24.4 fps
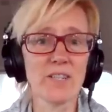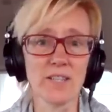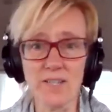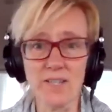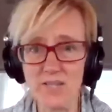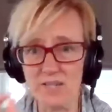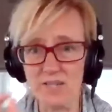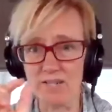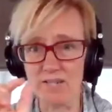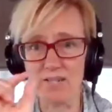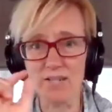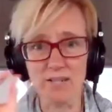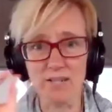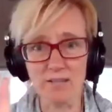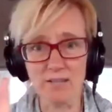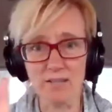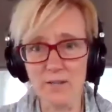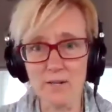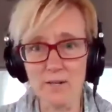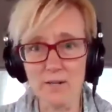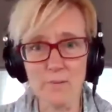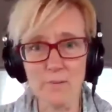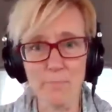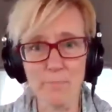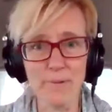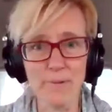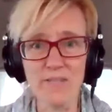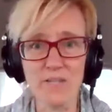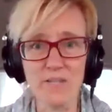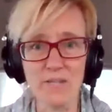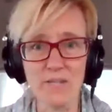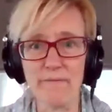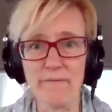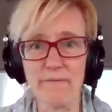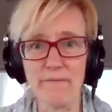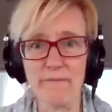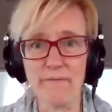listen to little bits
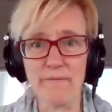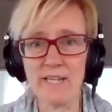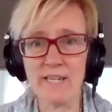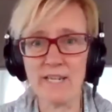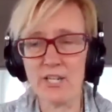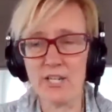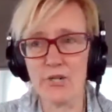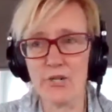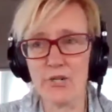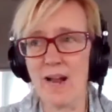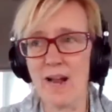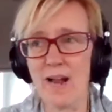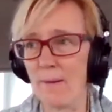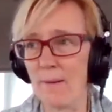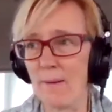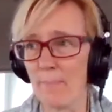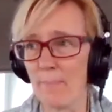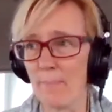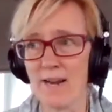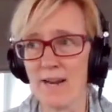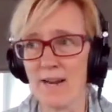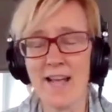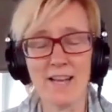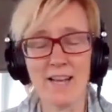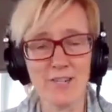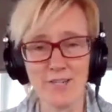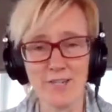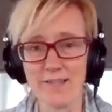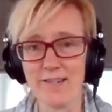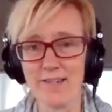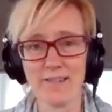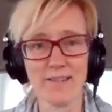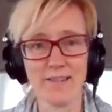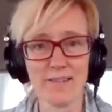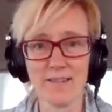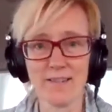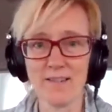of each track, but I actually
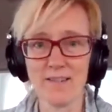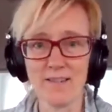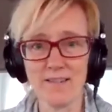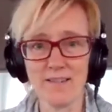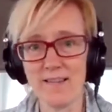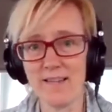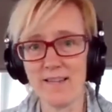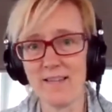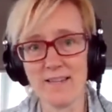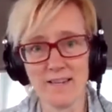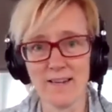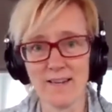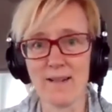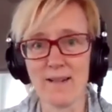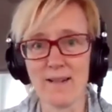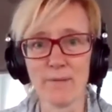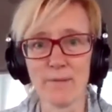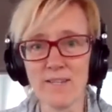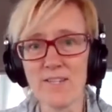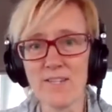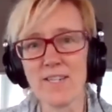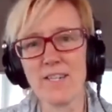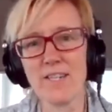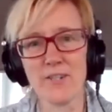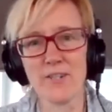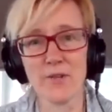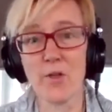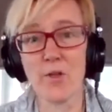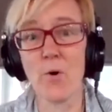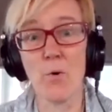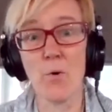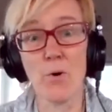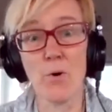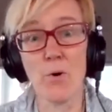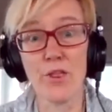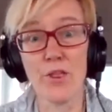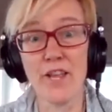ended up listening to the
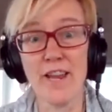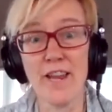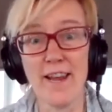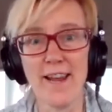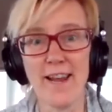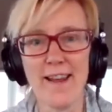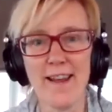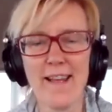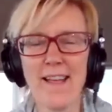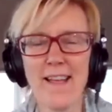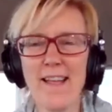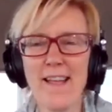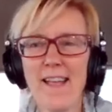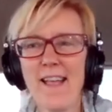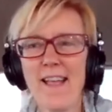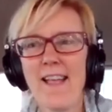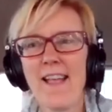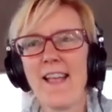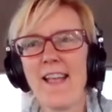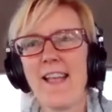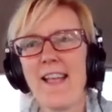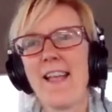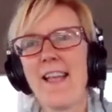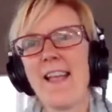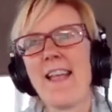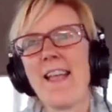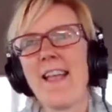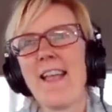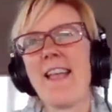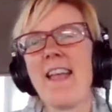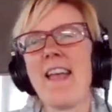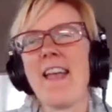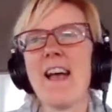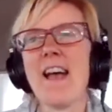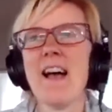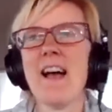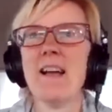whole thing.
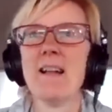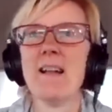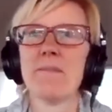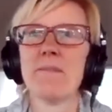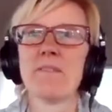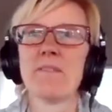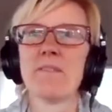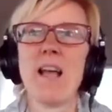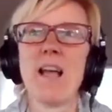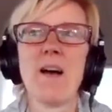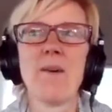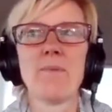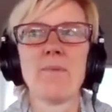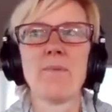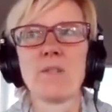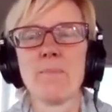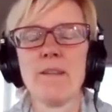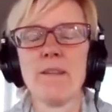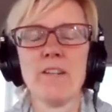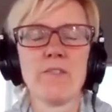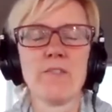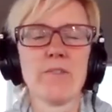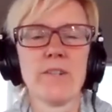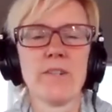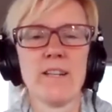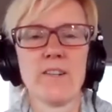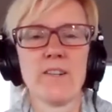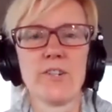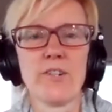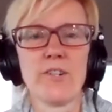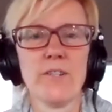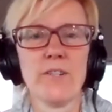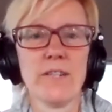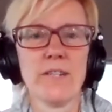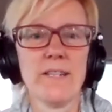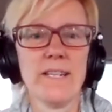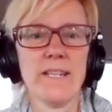And that was my
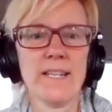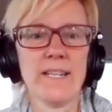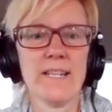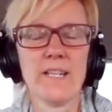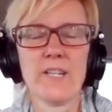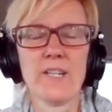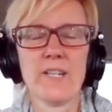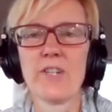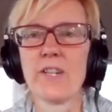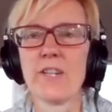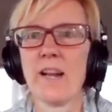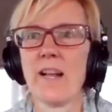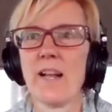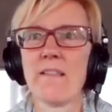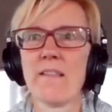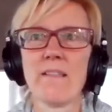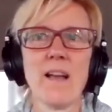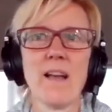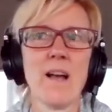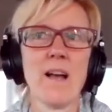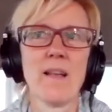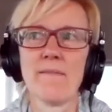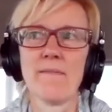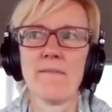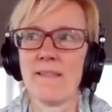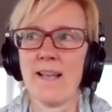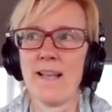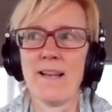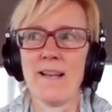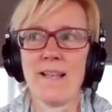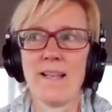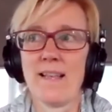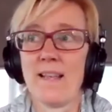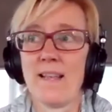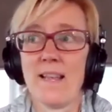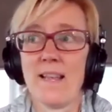introduction to Didge, and I thought that